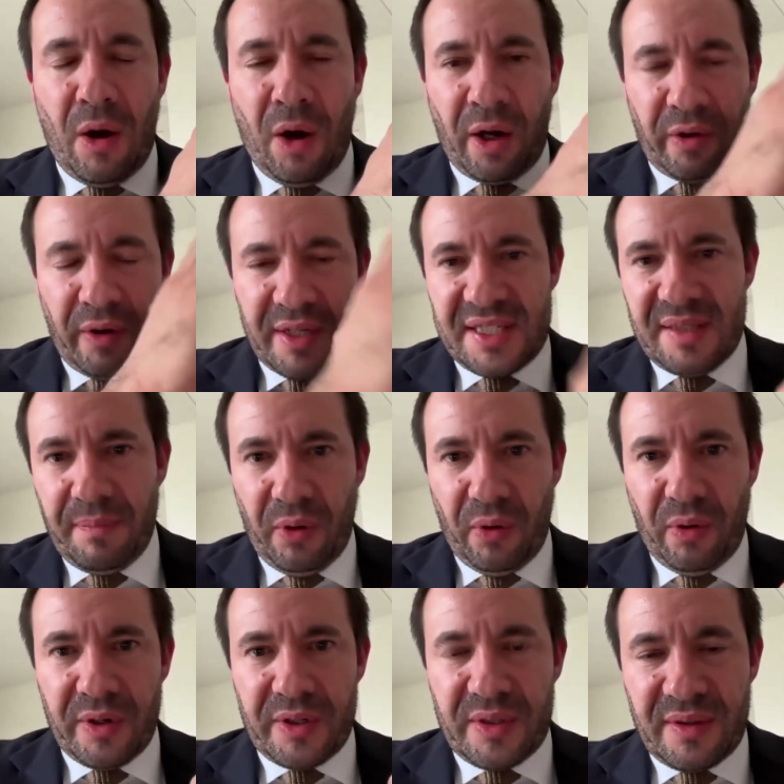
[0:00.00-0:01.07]
across the
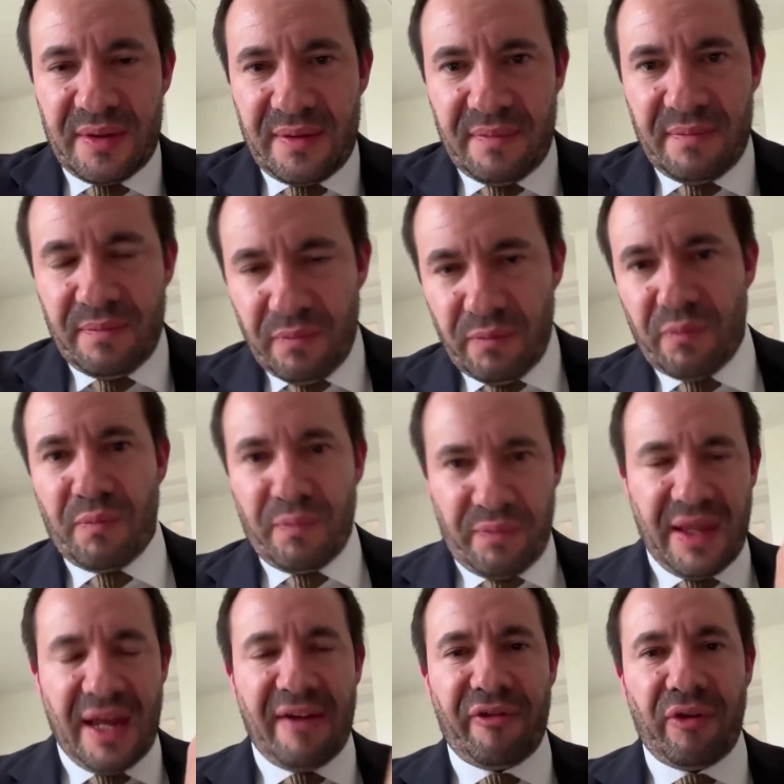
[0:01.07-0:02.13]
board,
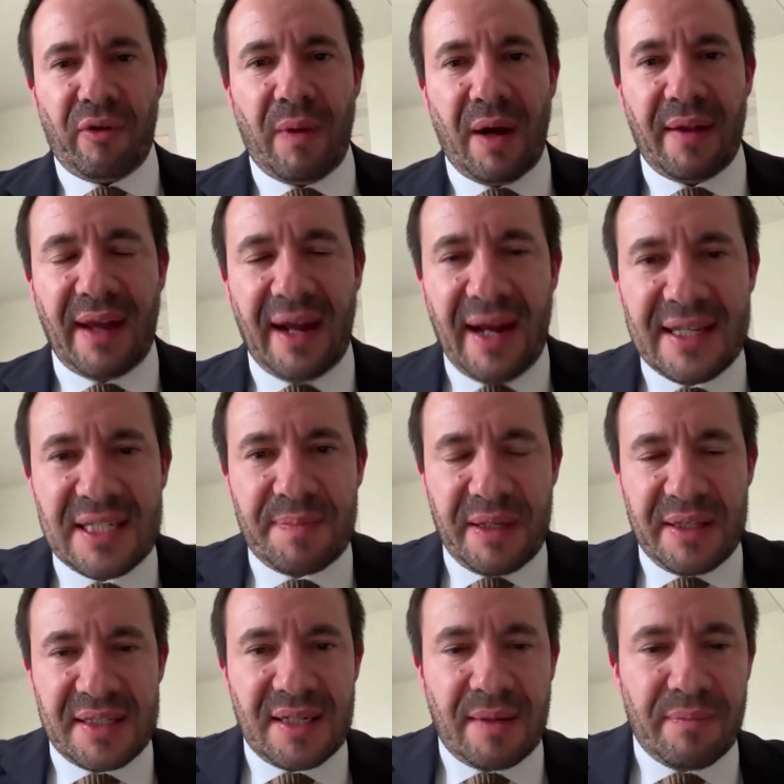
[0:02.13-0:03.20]
therefore, while there has
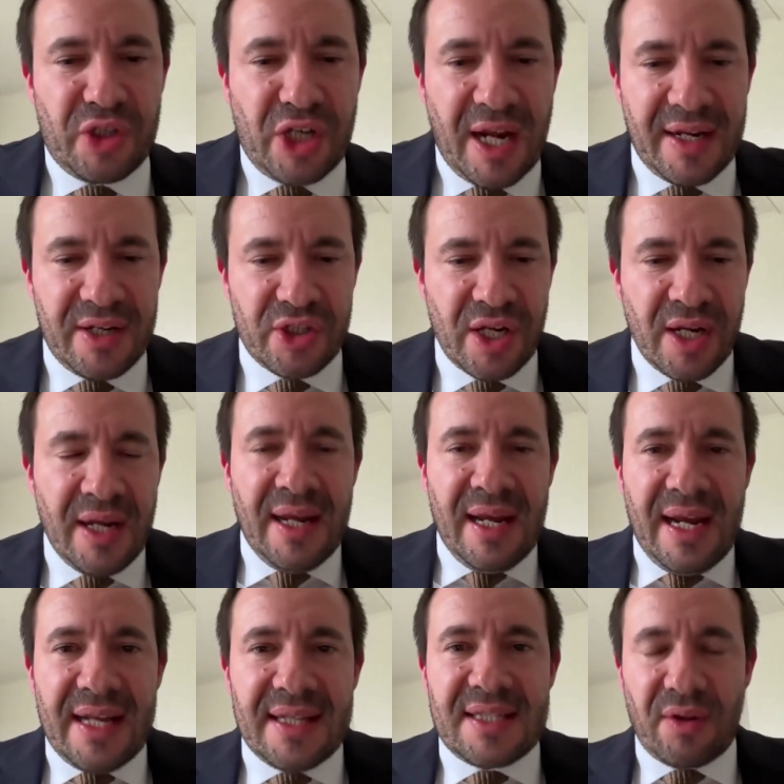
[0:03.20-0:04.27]
been some change,
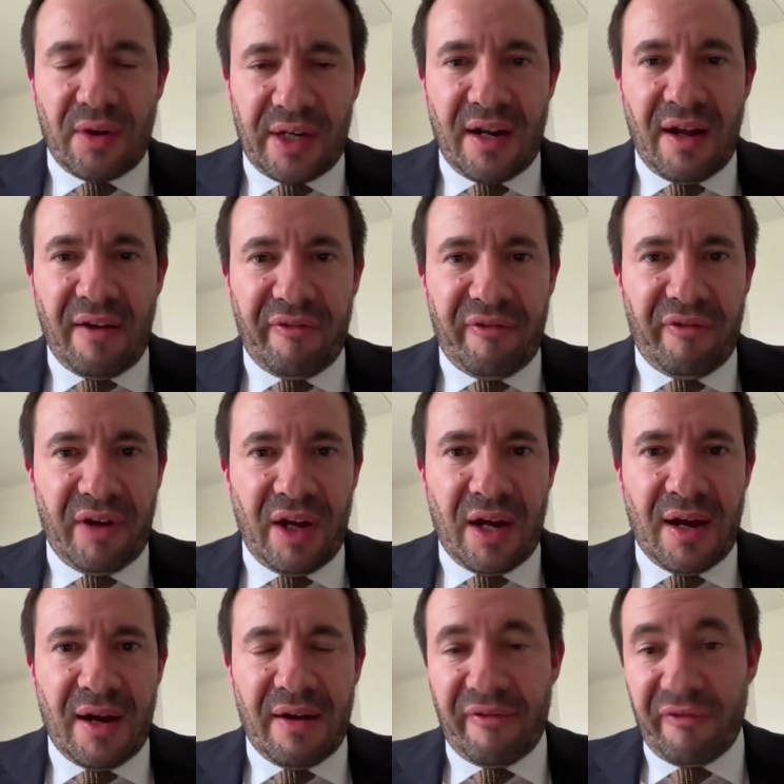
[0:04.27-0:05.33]
it's not enough
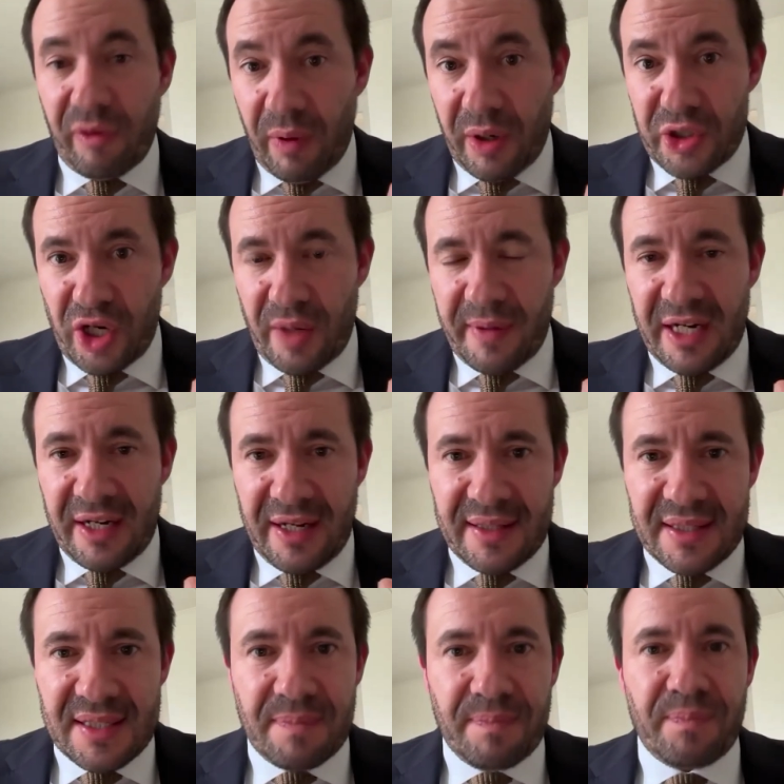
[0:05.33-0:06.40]
uh, for what Germany
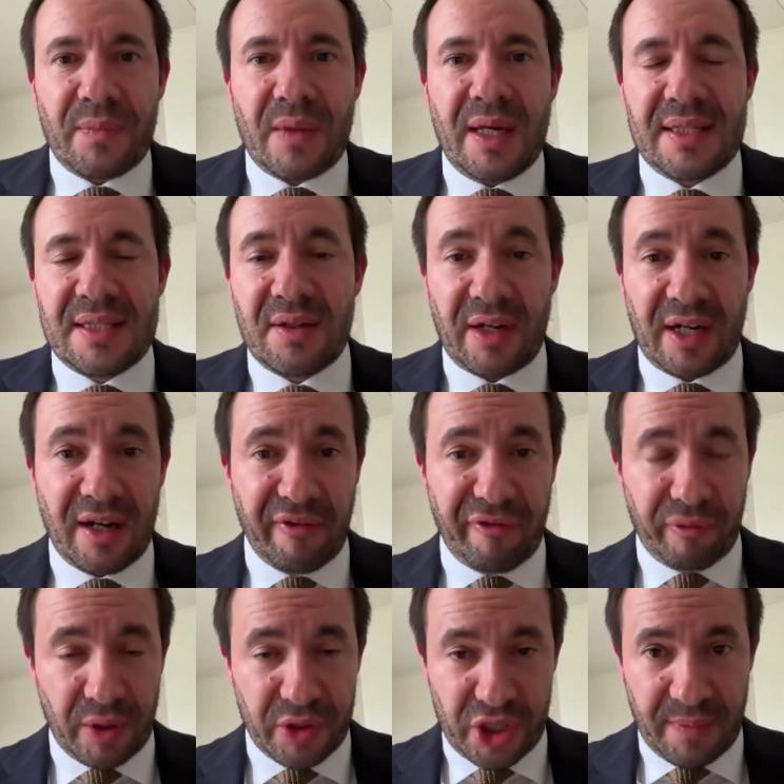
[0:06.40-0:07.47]
needs. It's not enough
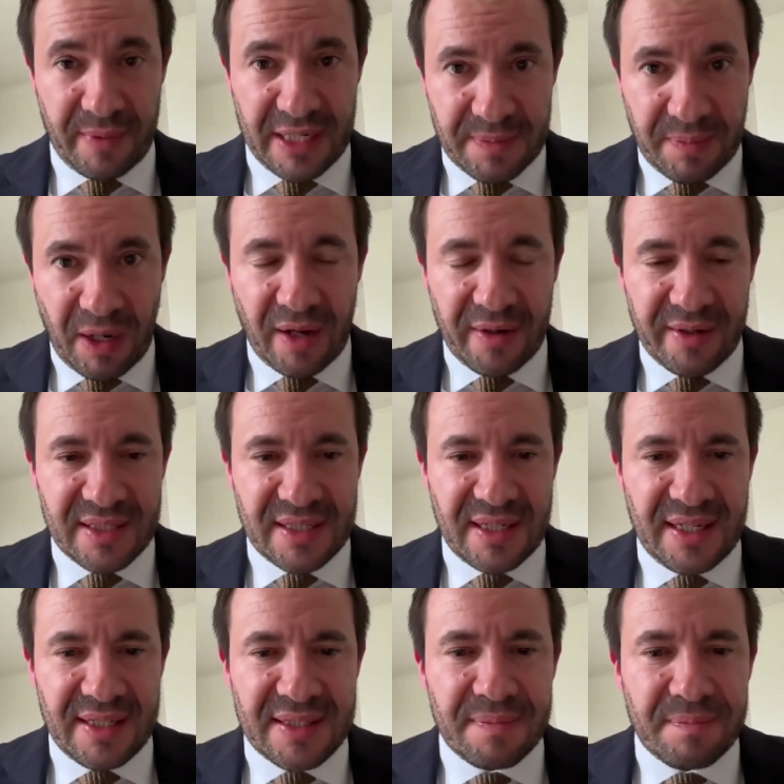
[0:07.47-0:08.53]
for what Germany's partners
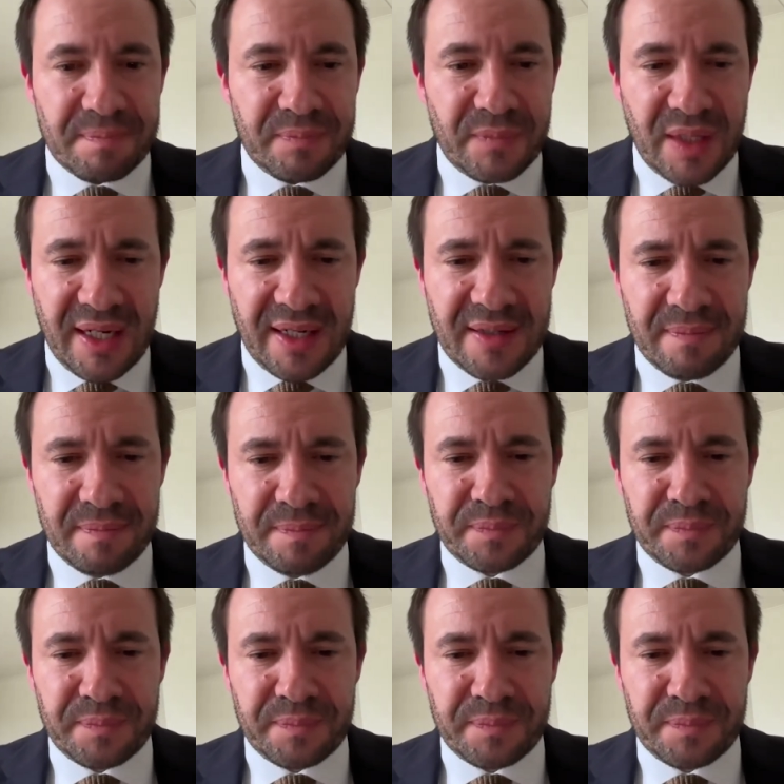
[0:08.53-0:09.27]
needs, need.